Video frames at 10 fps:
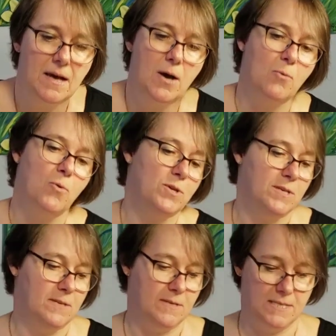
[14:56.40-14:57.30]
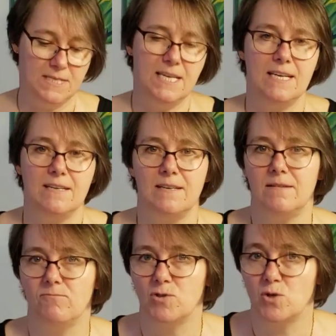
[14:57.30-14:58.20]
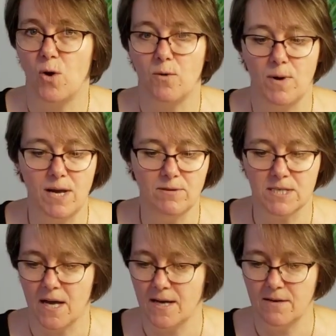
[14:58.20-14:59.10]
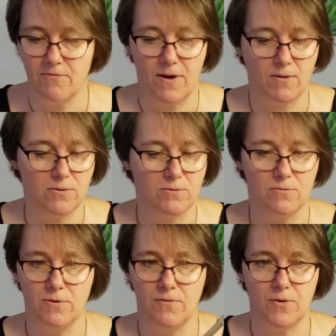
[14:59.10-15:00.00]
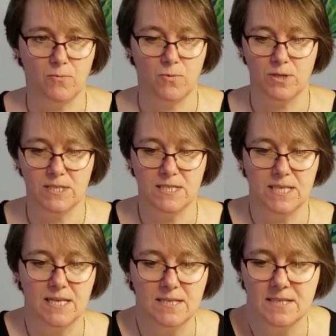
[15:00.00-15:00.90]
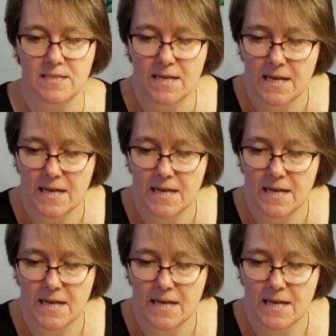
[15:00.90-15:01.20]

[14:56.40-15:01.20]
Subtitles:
a wooden stick. So I went outside and found different wooden sticks.